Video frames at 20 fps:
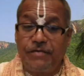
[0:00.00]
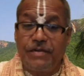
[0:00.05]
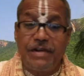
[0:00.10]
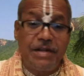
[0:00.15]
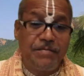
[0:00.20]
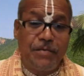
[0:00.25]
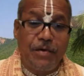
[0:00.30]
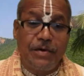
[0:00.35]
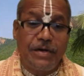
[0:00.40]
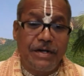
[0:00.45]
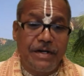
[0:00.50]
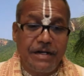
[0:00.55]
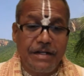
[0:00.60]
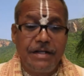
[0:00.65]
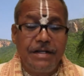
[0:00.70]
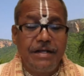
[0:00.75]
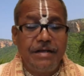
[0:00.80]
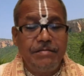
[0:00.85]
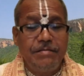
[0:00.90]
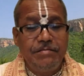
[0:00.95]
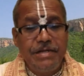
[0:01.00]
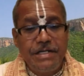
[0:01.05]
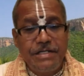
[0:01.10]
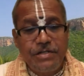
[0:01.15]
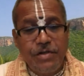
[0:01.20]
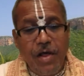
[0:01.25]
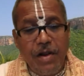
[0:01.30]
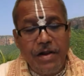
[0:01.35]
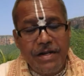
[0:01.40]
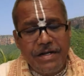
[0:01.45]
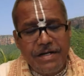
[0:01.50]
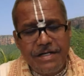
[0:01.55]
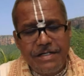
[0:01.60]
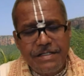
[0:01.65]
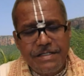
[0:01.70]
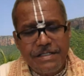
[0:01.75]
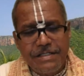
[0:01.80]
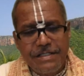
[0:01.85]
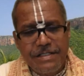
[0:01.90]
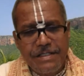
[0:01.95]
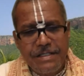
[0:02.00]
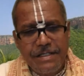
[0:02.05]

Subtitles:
are very important. Be tolerant